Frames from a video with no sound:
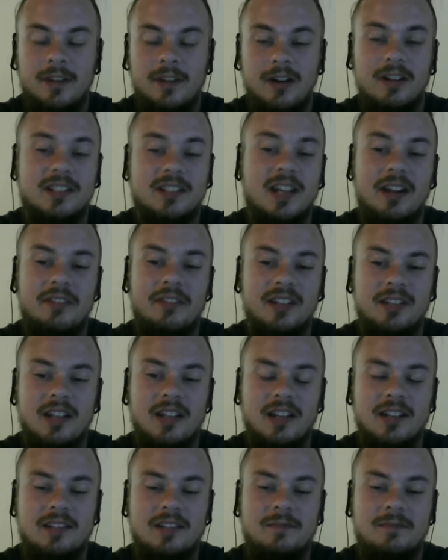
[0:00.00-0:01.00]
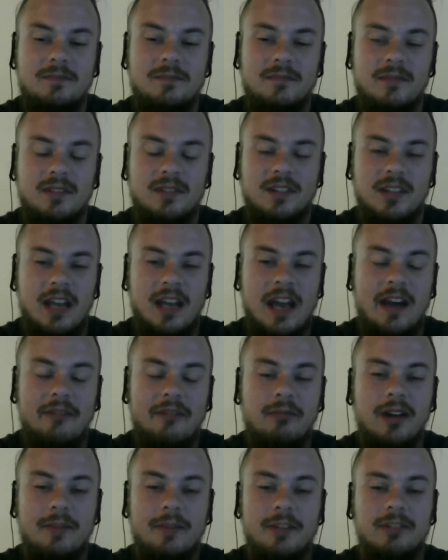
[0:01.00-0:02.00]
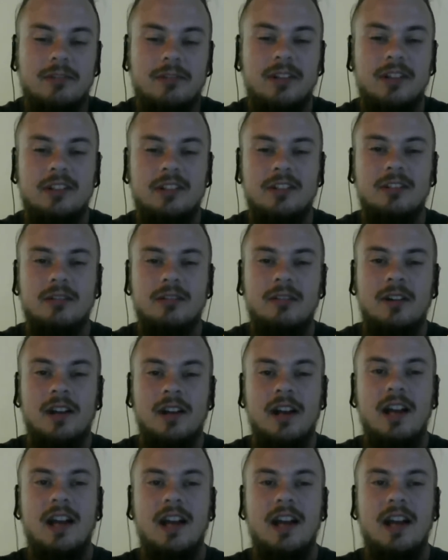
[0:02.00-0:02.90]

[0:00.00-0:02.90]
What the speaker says: or it's kind of a halfway between the two.